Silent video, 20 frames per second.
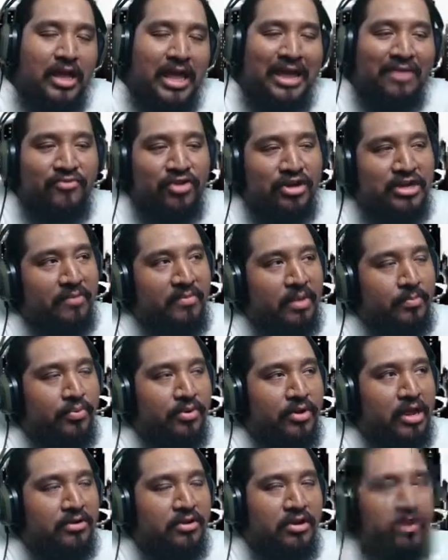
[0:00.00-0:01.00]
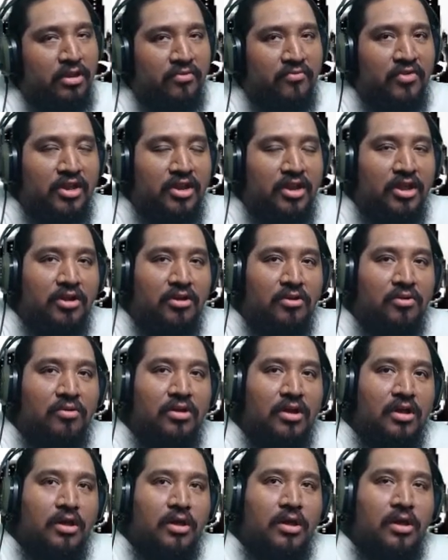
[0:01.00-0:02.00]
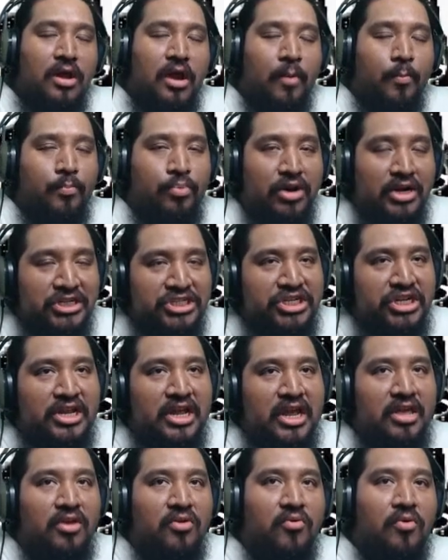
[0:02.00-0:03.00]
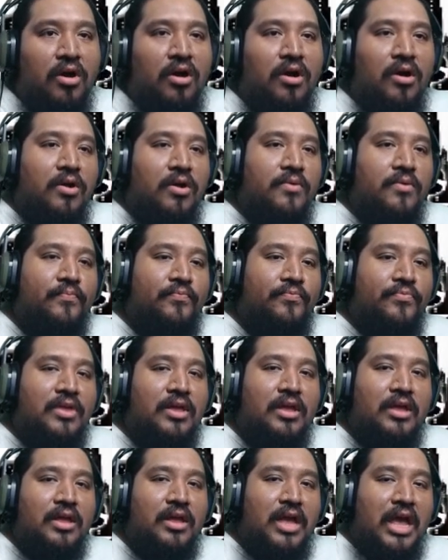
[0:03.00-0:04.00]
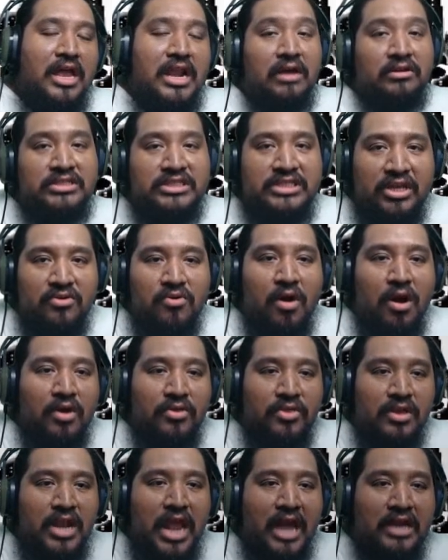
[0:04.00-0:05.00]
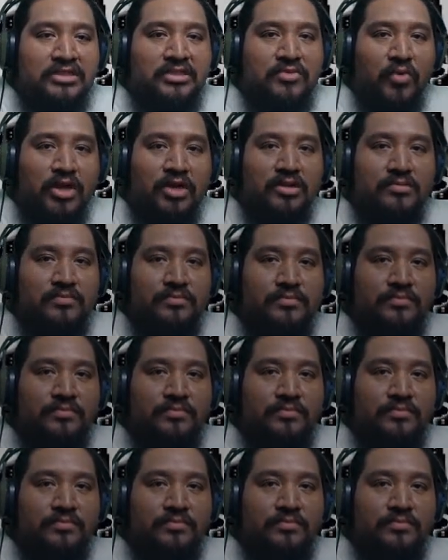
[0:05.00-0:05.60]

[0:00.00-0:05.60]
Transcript: every time I put out a new video. Appreciate you all. And I'll see you all in the next one.